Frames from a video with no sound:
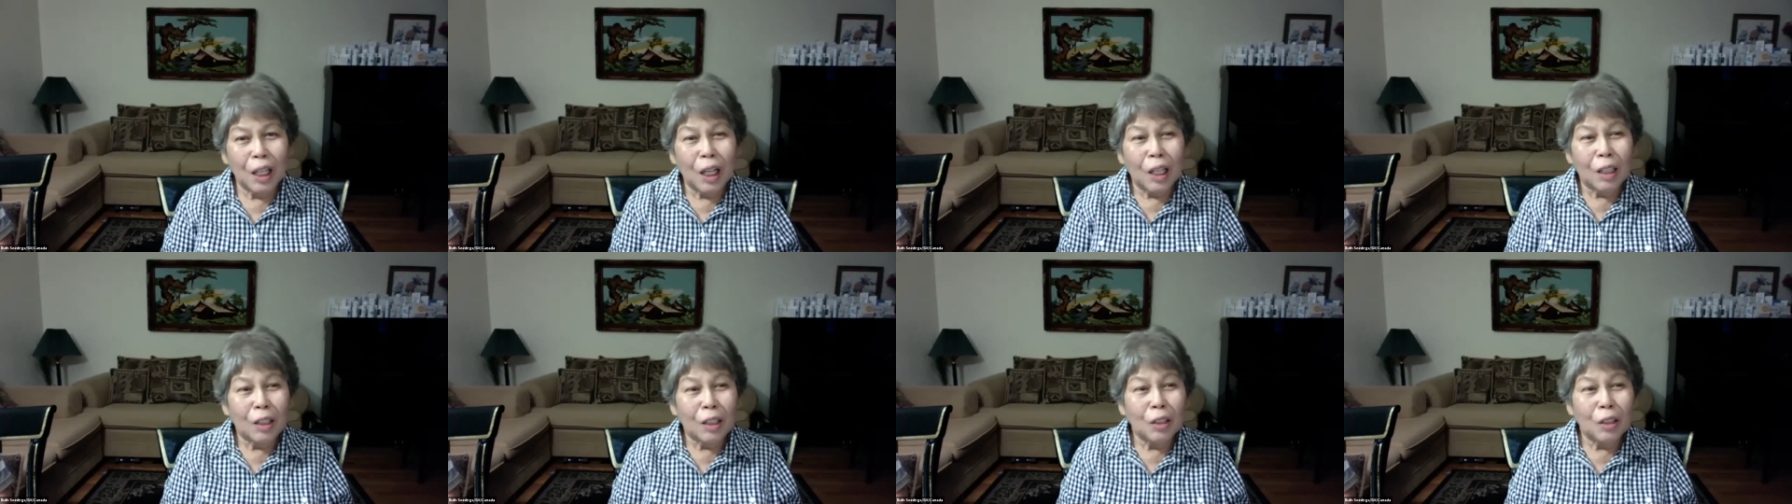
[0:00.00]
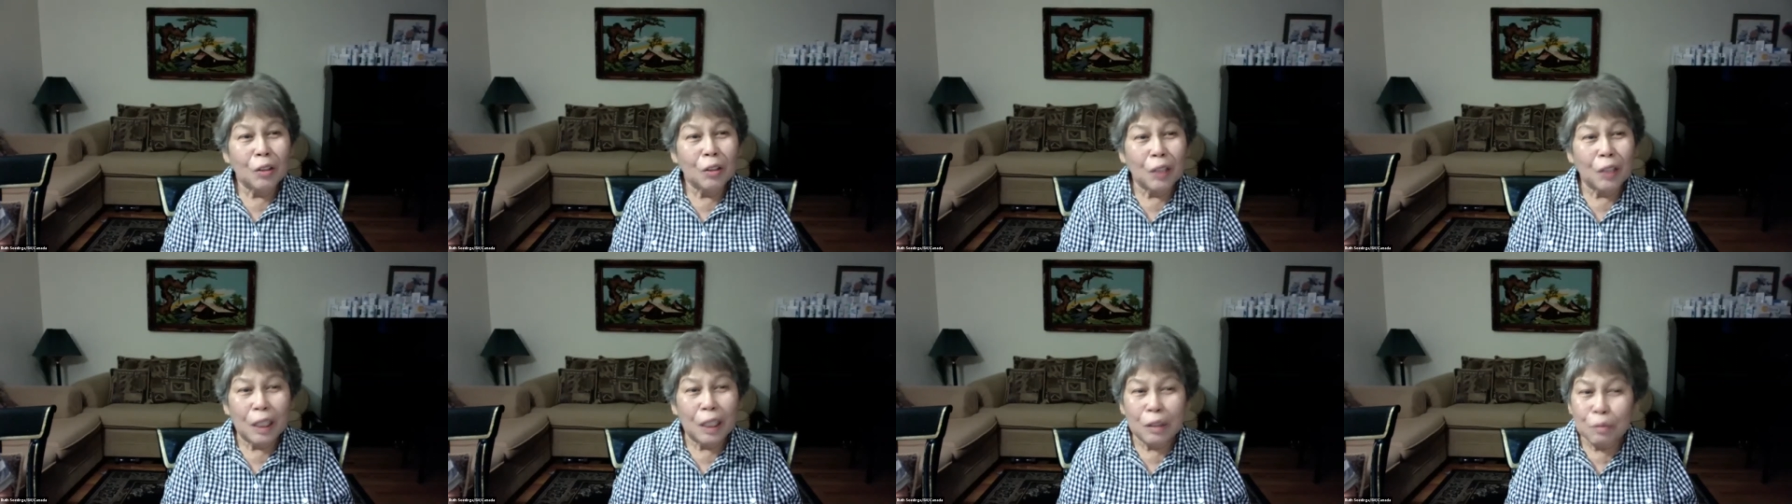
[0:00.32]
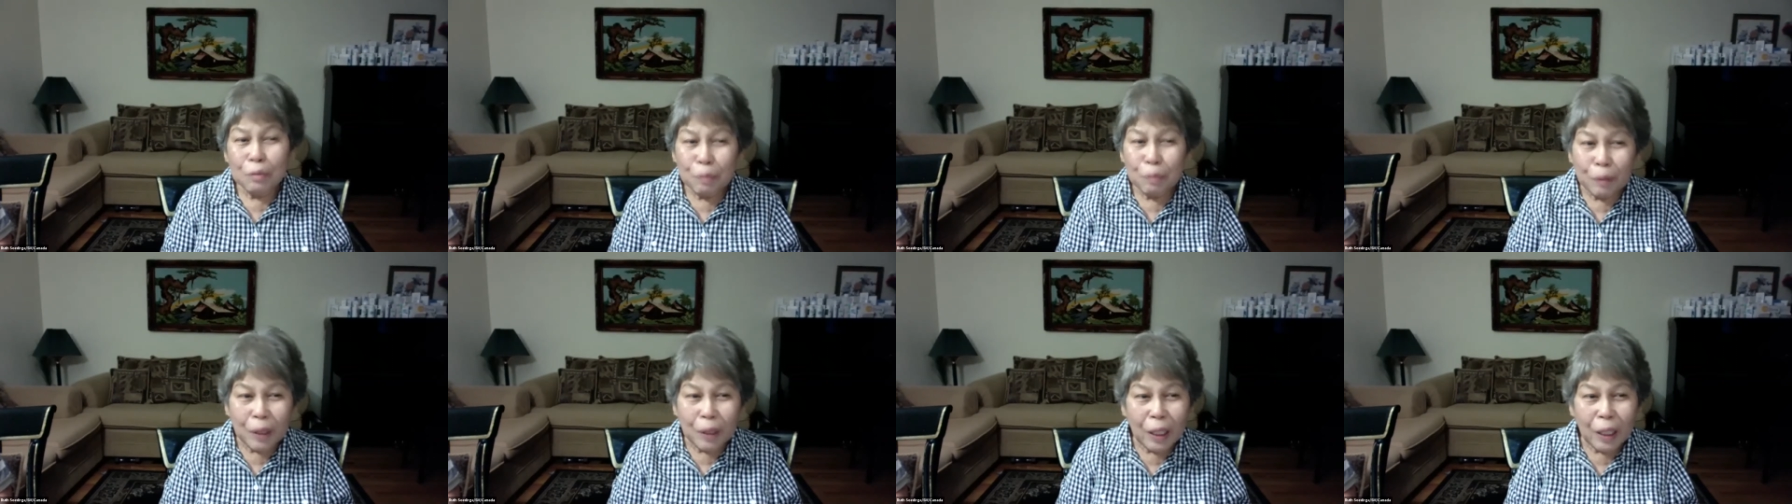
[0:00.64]
you can
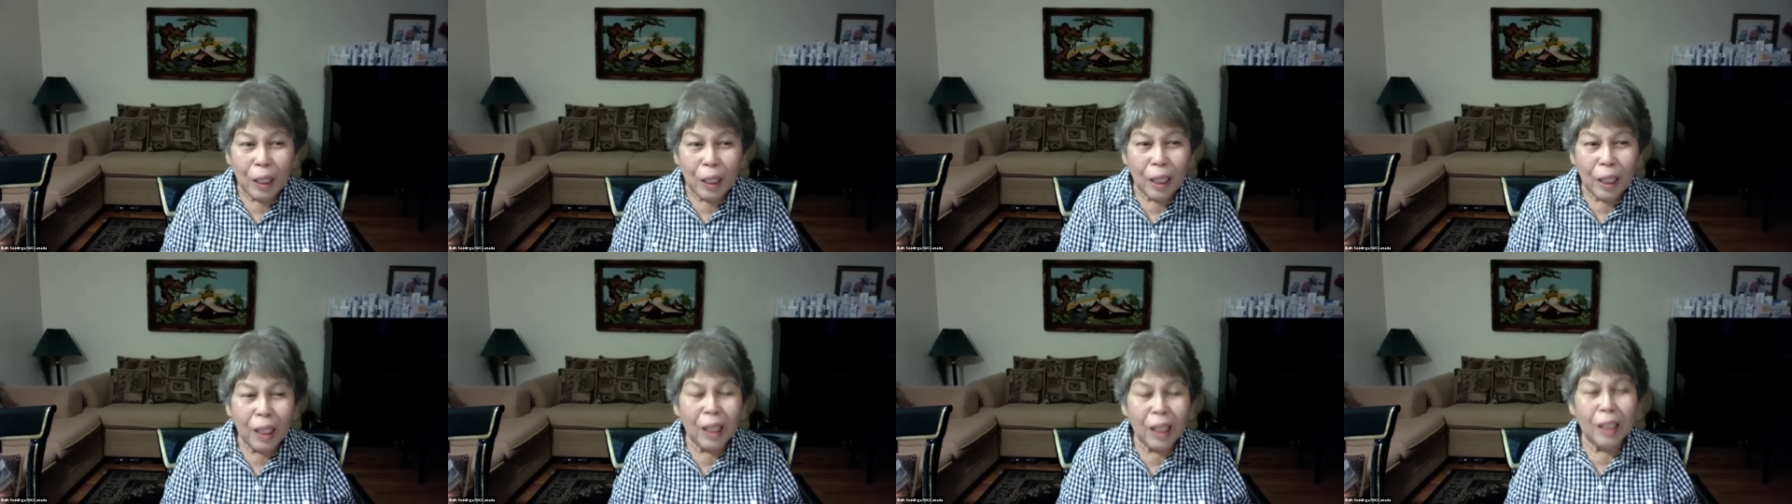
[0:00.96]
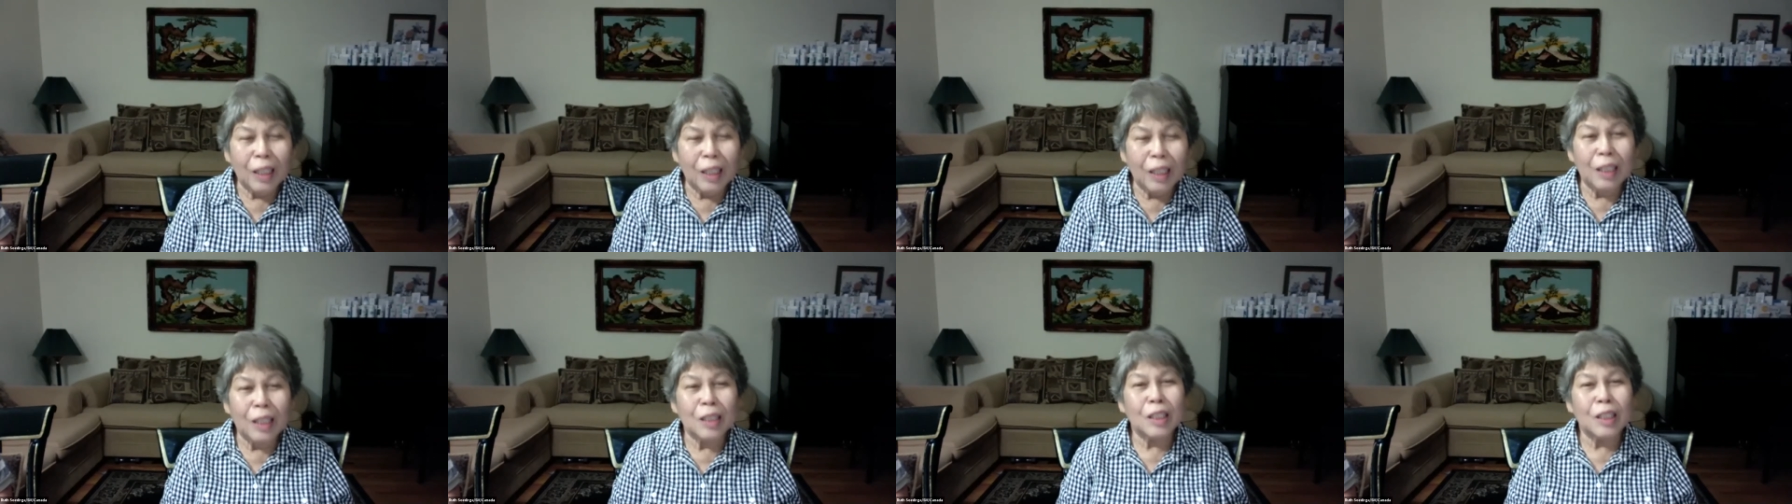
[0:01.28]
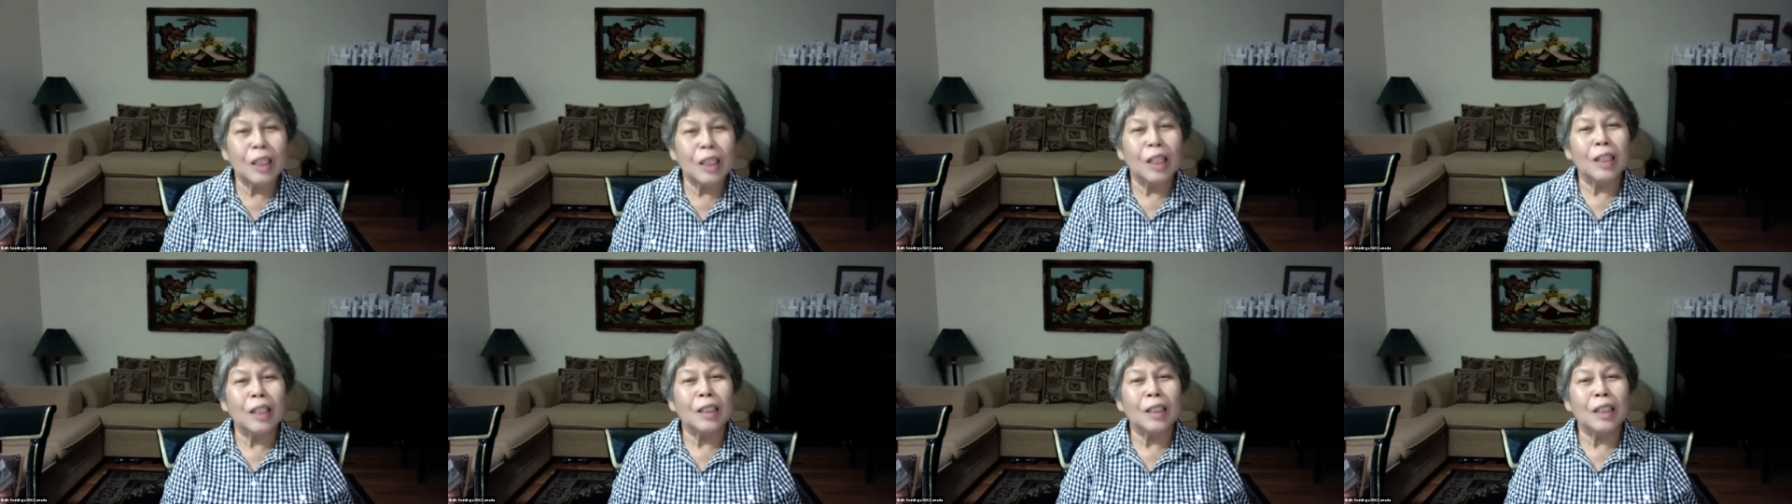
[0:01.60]
pray each
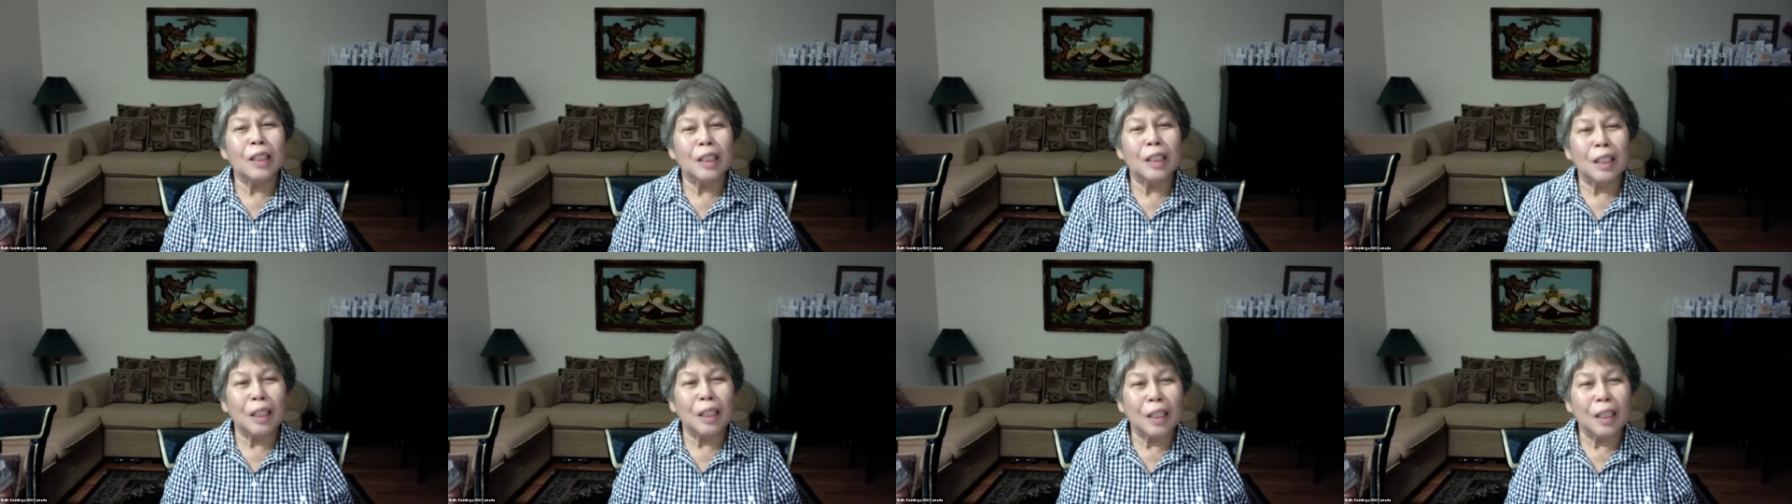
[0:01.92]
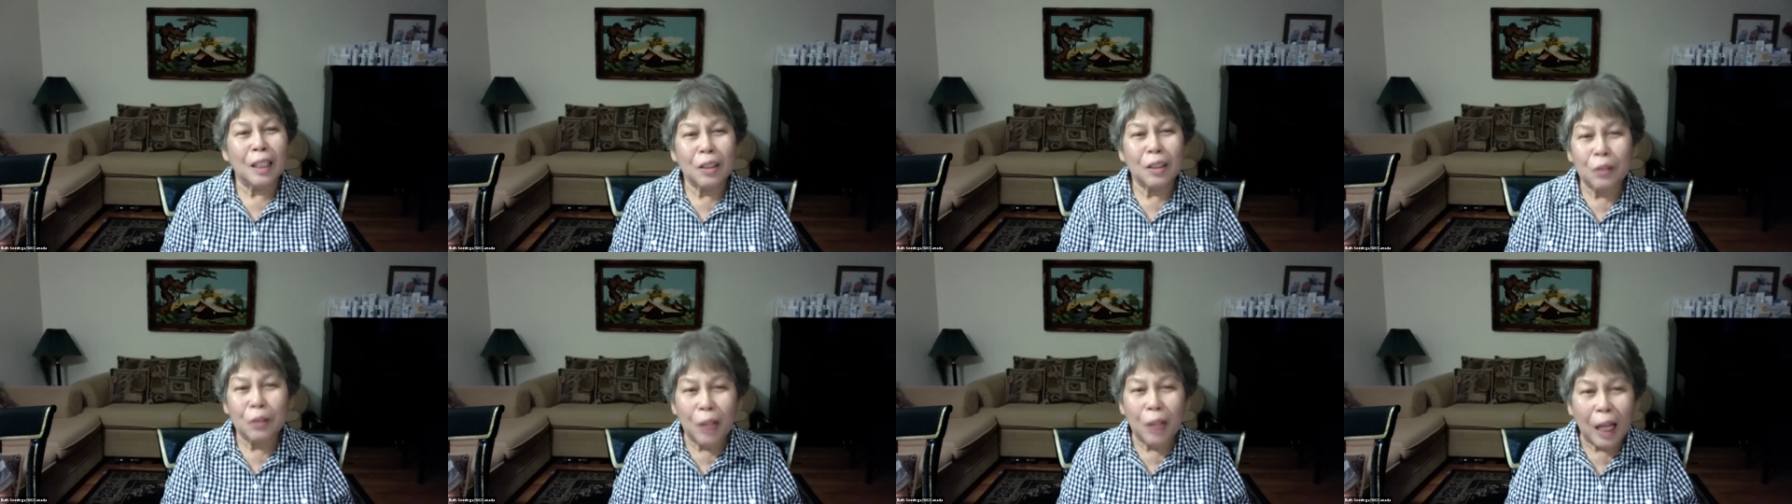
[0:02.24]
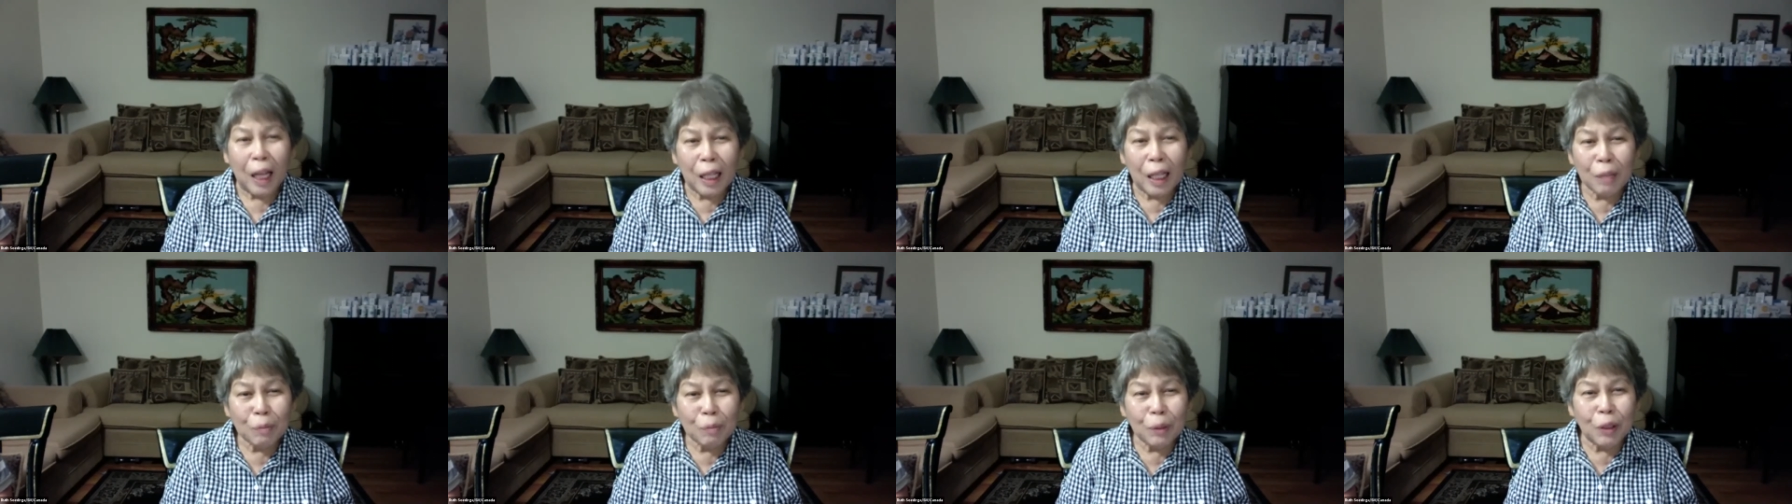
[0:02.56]
other to
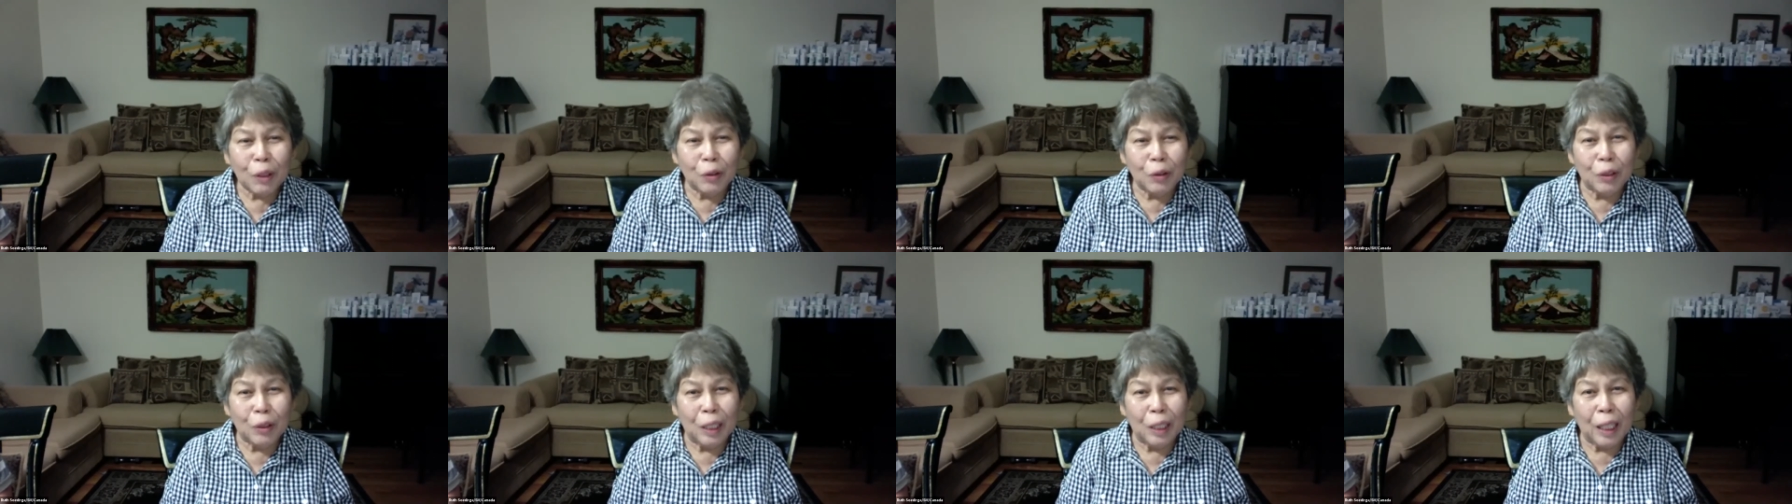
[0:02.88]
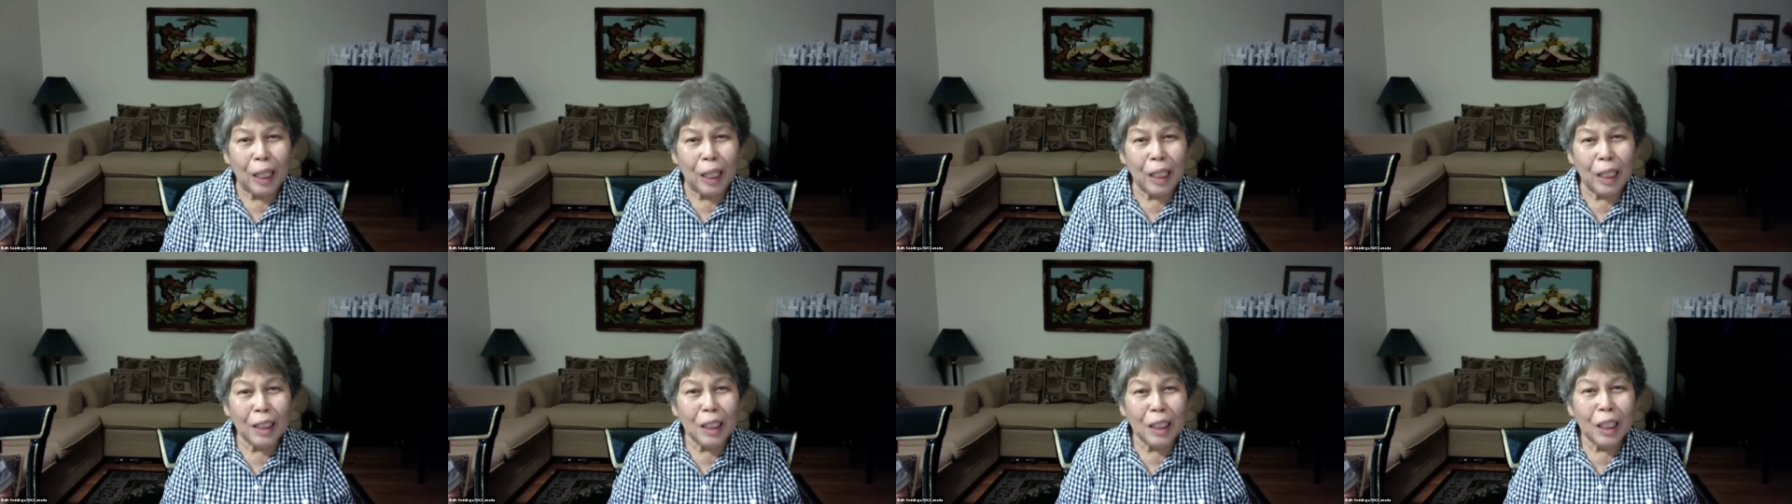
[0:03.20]
help you, right?